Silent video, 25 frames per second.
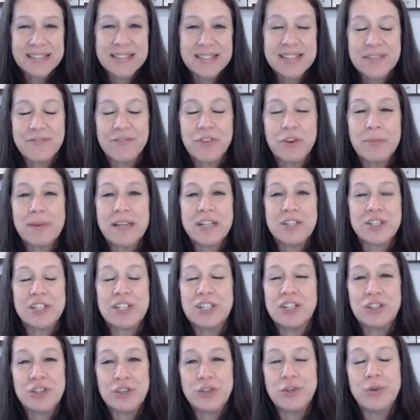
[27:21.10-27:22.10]

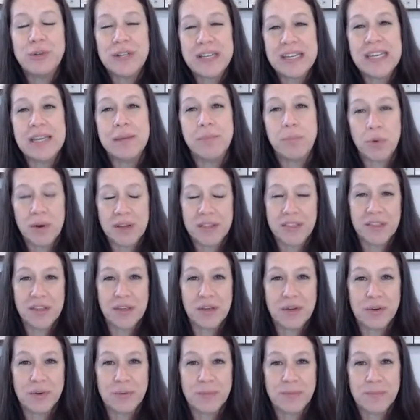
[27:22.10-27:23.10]
information you keep with
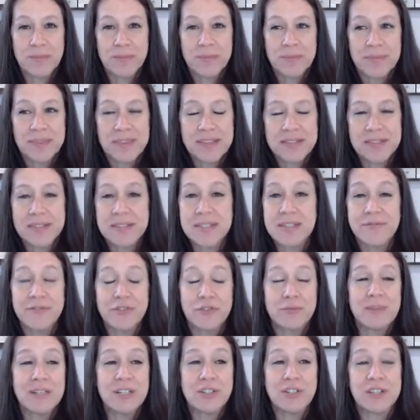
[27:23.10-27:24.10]
you. This is
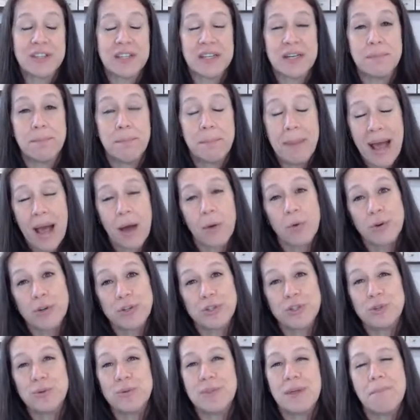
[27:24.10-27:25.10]
information that
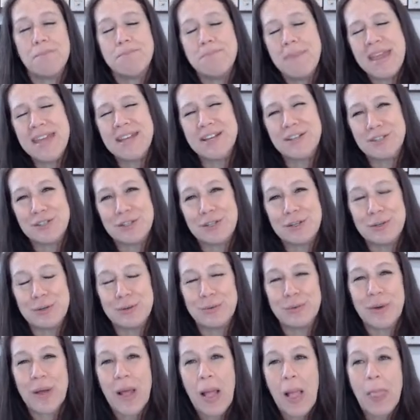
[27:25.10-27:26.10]
empowers you, that makes
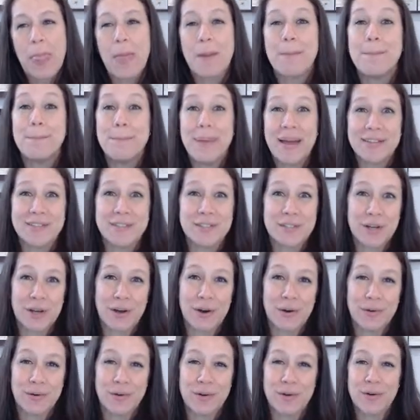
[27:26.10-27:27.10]
you the best
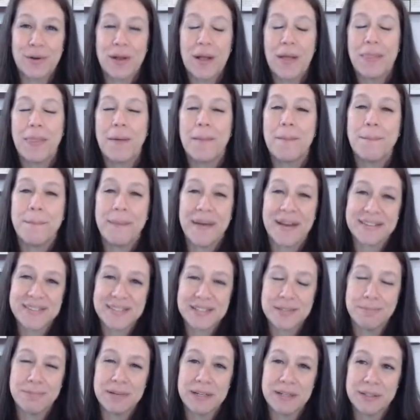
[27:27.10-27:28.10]
coder, the
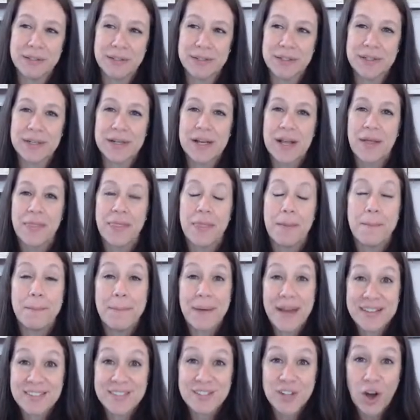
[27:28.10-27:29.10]
best biller, the
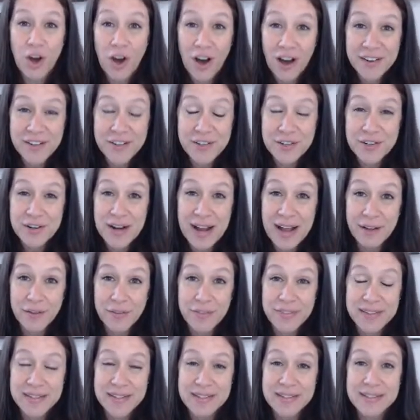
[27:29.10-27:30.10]
best auditor
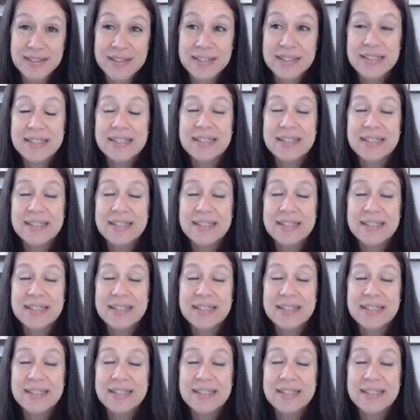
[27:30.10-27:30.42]
out there.